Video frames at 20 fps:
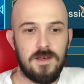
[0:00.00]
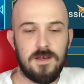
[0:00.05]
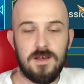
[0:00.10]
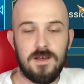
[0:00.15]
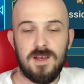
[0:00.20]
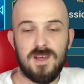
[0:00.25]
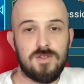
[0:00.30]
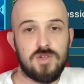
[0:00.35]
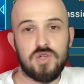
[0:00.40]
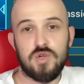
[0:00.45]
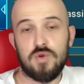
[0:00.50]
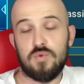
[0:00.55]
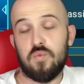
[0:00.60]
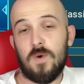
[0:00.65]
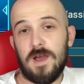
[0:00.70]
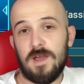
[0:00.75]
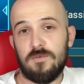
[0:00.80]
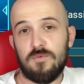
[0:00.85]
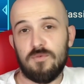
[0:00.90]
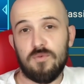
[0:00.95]
is just
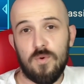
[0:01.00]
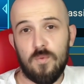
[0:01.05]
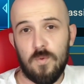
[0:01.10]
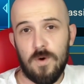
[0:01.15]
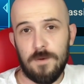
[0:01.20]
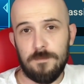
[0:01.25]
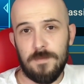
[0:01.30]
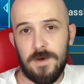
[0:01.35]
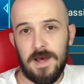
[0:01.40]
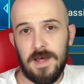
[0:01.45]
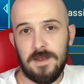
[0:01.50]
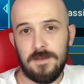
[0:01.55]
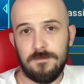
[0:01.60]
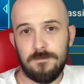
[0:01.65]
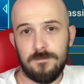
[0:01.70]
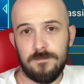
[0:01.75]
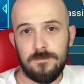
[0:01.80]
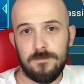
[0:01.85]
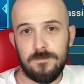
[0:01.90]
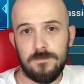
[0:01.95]
wait for a 1-man
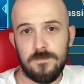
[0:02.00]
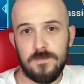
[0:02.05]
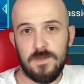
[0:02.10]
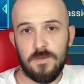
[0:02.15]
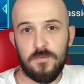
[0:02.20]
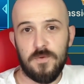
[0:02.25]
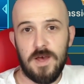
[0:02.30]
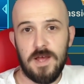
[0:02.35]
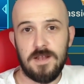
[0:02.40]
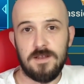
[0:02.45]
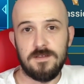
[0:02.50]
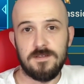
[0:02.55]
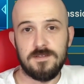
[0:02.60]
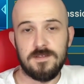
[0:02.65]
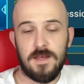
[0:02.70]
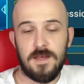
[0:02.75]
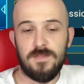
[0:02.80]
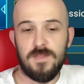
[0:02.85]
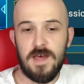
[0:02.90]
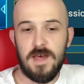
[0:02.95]
defense
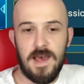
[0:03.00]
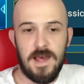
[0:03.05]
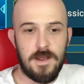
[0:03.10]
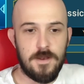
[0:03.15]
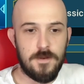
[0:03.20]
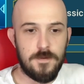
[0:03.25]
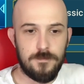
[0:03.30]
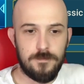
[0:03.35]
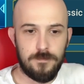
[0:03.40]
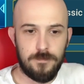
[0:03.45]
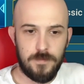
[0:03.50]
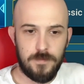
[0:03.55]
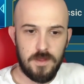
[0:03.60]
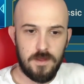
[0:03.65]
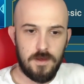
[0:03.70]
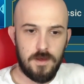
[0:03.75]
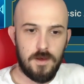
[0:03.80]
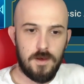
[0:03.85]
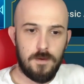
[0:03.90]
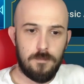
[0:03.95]
and then
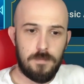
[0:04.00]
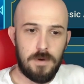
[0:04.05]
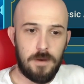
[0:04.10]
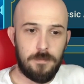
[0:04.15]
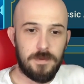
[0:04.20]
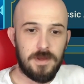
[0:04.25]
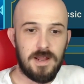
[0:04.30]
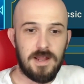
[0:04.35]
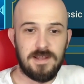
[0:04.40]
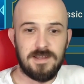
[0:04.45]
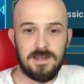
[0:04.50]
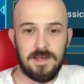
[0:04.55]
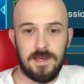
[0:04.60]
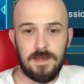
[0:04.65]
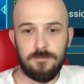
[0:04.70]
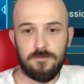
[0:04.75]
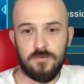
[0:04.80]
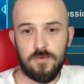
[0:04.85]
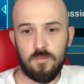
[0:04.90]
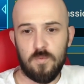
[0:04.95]
pop in a
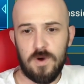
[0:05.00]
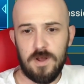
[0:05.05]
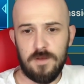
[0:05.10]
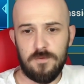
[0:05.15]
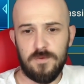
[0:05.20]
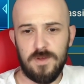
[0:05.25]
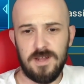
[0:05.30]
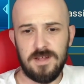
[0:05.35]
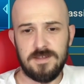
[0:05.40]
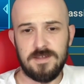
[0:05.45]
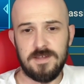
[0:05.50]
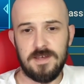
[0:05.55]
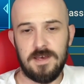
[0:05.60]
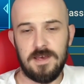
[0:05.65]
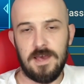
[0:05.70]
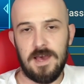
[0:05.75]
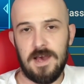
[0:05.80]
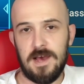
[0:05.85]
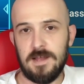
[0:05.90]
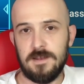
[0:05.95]
team from 1
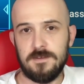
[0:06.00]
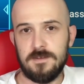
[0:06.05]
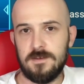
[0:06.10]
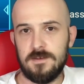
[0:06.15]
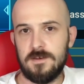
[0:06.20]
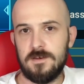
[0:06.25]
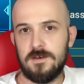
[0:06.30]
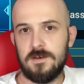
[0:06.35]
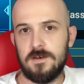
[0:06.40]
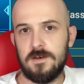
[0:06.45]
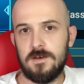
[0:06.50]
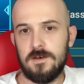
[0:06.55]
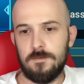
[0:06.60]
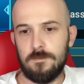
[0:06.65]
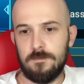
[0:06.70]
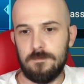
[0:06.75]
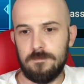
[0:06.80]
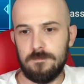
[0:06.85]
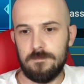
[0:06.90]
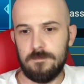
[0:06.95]
affinity, and
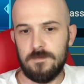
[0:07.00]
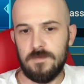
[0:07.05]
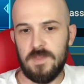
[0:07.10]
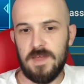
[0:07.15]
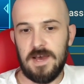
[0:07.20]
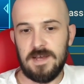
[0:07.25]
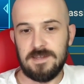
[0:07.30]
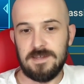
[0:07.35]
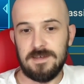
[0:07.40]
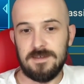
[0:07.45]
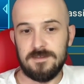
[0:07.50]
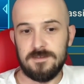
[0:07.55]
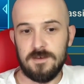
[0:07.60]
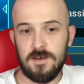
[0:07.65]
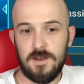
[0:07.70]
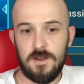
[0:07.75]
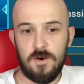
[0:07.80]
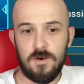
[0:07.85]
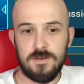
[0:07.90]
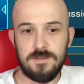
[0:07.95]
that is a
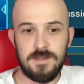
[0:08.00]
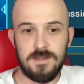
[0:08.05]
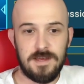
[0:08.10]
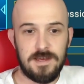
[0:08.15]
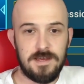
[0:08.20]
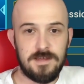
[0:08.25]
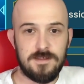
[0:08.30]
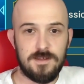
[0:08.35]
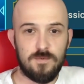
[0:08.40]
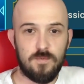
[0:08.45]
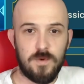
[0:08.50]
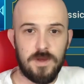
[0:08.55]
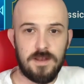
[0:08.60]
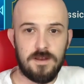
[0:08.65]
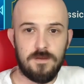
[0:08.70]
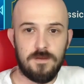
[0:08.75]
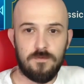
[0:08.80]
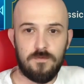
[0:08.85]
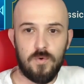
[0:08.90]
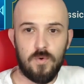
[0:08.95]
nice easy
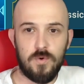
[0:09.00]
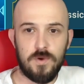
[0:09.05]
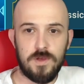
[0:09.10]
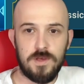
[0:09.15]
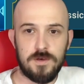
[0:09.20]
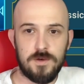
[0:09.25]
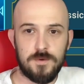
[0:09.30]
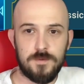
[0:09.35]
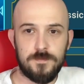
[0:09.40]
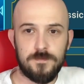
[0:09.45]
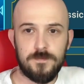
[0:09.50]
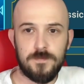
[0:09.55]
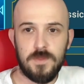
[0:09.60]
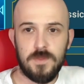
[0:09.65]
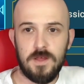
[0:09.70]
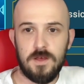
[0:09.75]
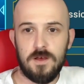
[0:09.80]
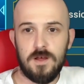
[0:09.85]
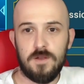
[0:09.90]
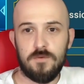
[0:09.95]
win for you.
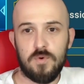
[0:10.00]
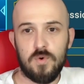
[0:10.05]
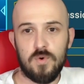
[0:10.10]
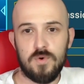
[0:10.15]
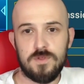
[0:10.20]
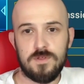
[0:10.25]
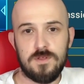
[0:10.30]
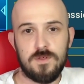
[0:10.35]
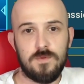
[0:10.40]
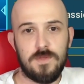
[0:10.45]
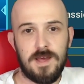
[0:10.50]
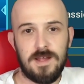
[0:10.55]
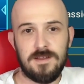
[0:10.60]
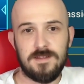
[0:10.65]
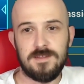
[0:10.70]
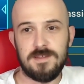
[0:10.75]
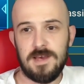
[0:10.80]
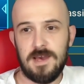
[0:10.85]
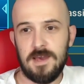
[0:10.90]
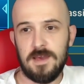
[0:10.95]
And of course, you then
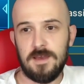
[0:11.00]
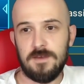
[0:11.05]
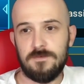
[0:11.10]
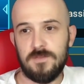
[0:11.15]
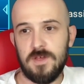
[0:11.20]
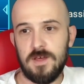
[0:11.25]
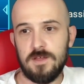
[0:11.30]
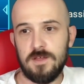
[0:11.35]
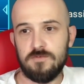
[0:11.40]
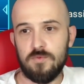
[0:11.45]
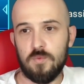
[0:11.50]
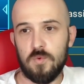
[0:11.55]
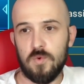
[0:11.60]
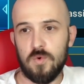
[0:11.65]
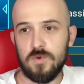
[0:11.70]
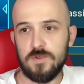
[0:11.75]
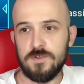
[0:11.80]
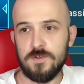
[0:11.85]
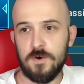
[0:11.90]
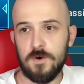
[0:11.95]
save these
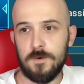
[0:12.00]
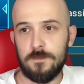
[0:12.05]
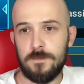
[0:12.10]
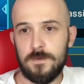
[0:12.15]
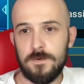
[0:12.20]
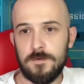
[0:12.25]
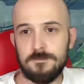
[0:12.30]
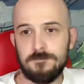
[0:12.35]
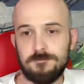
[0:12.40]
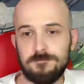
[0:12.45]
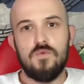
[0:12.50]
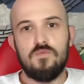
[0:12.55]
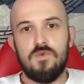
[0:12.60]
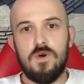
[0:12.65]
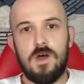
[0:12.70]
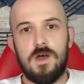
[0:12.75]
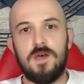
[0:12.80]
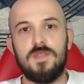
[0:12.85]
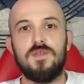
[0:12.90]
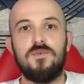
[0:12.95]
rewards up.
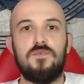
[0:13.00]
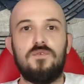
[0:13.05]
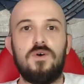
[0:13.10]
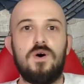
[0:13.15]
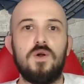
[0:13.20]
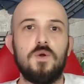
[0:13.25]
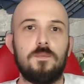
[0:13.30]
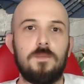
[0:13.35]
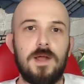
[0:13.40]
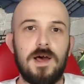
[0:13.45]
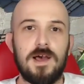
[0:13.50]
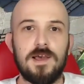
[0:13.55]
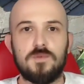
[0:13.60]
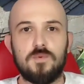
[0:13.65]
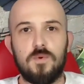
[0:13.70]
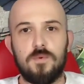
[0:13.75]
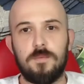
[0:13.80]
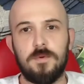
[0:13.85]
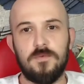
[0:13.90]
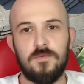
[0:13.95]
Right, and the final place
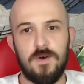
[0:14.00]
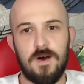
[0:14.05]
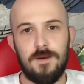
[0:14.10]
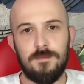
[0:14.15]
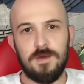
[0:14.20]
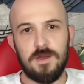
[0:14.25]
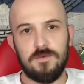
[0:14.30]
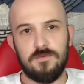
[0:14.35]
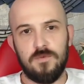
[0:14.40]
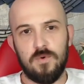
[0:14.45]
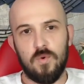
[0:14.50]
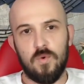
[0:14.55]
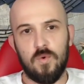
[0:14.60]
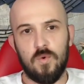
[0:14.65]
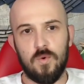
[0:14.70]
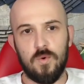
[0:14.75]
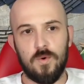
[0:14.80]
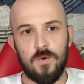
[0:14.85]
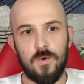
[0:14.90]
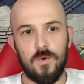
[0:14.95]
we'll be farming for